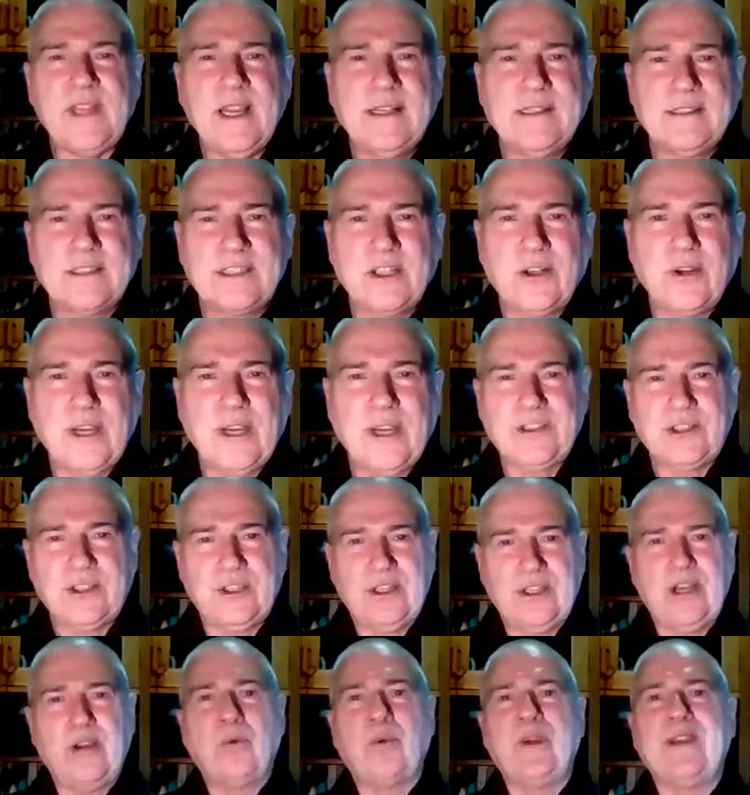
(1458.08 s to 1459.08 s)
And so, as you
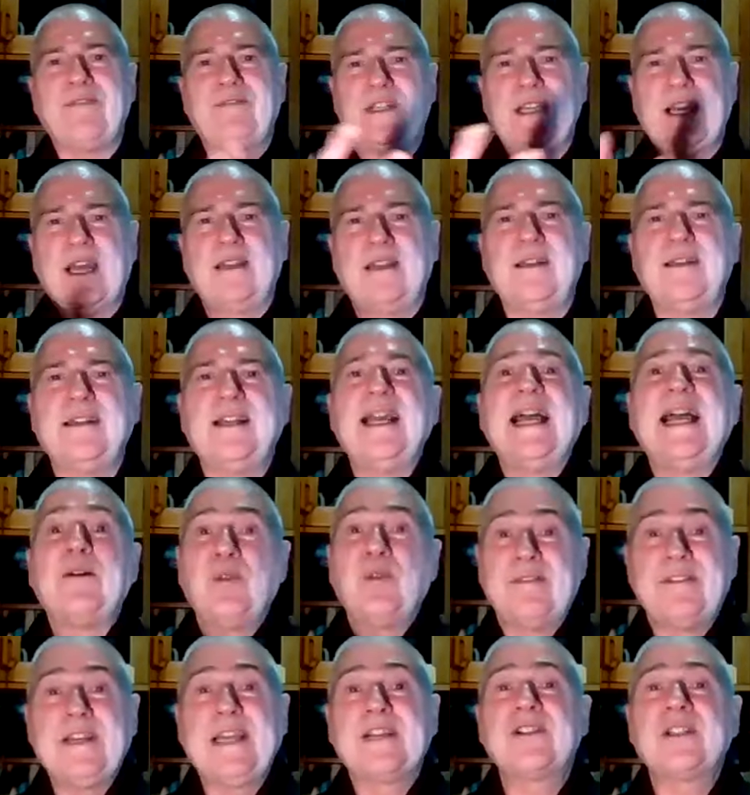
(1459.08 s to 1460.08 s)
know,
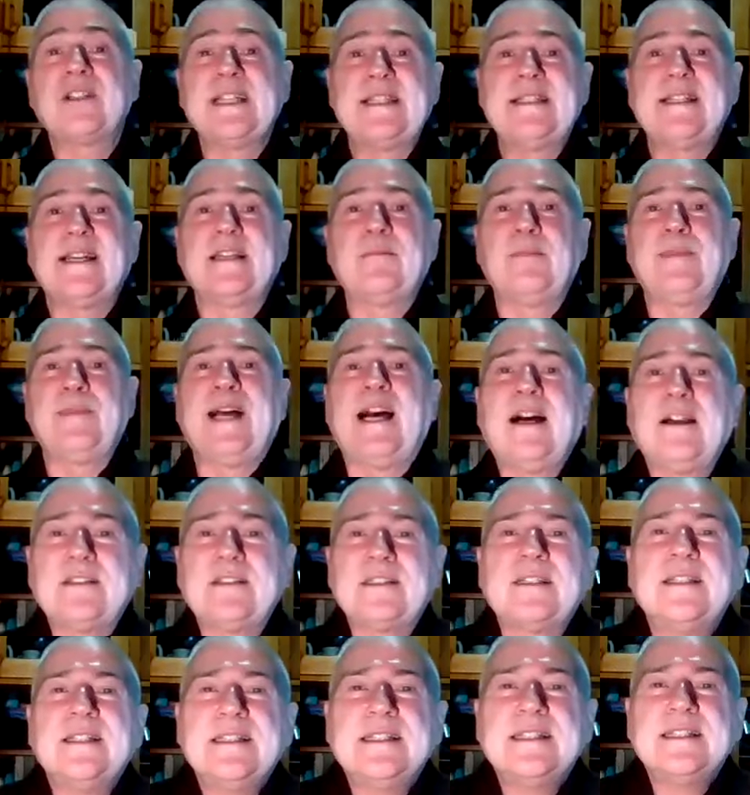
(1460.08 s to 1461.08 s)
we've actually done
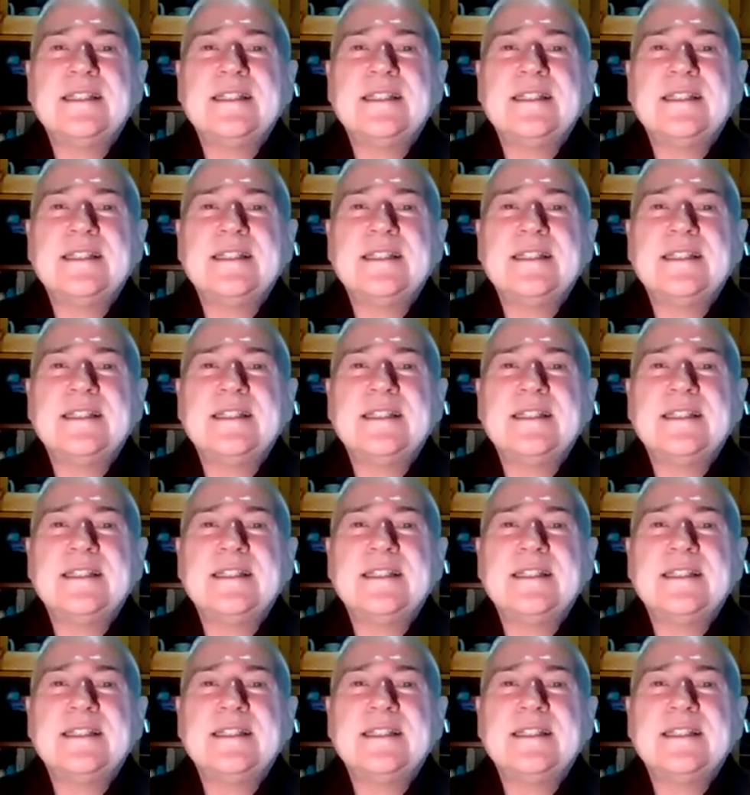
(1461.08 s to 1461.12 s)
about